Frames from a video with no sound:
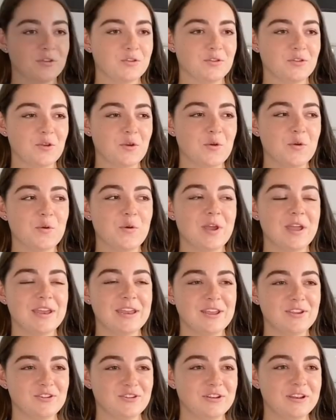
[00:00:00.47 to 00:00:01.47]
So
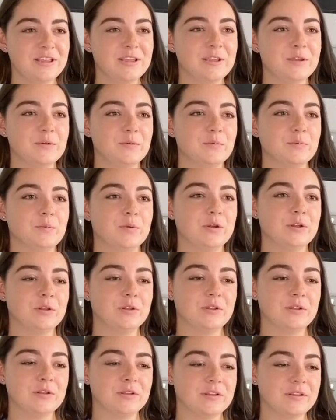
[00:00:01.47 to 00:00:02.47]
initially
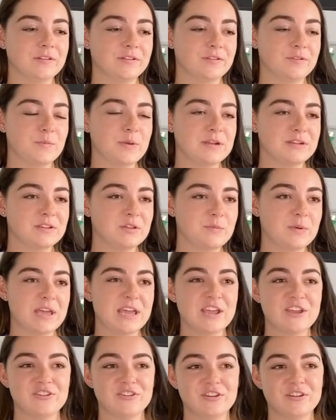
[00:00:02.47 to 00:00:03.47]
we'll speak to the
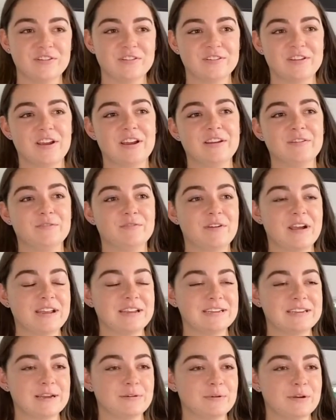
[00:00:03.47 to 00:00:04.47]
patient, try and
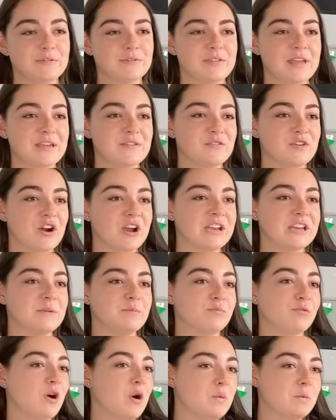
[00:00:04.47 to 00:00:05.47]
find out if they've got any
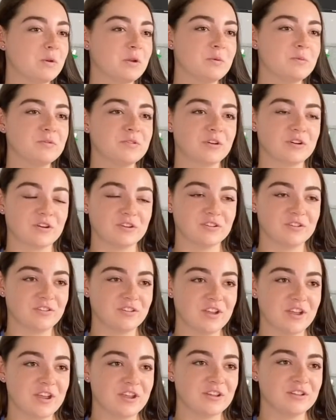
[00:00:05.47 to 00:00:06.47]
problems or
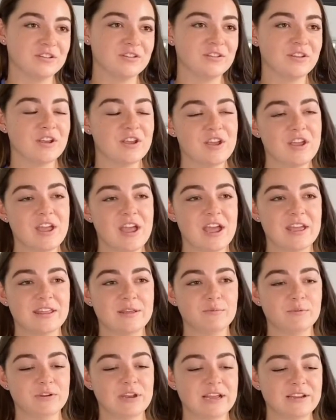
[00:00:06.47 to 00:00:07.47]
concerns, and
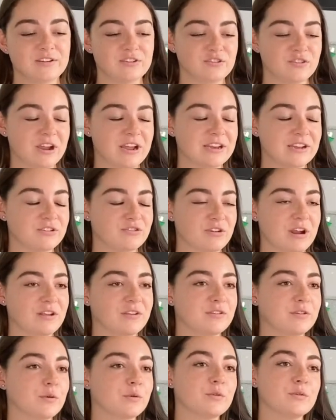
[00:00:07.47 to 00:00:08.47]
then we'd like to try and
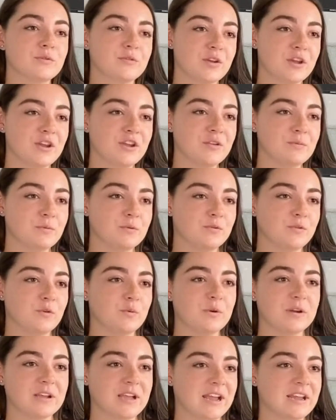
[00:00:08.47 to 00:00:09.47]
address those first before
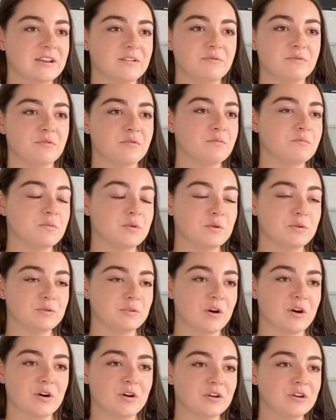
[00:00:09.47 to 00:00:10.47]
we kind of move
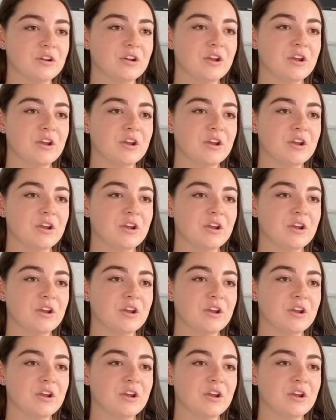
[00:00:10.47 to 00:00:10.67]
on.